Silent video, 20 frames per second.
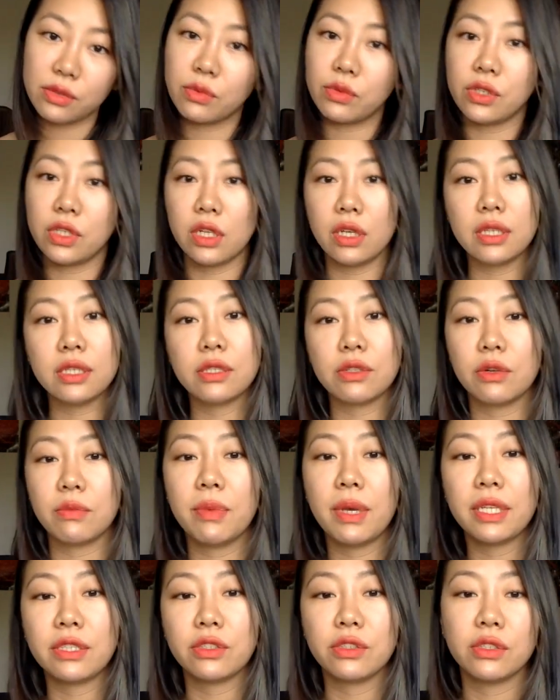which I'll insert
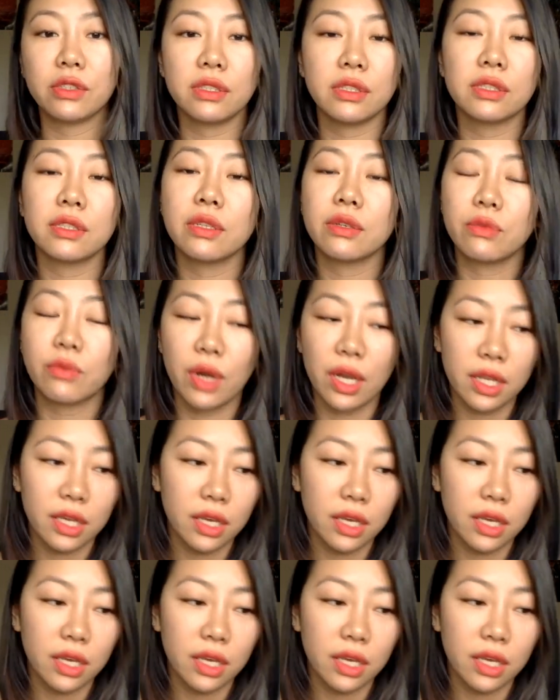pictures right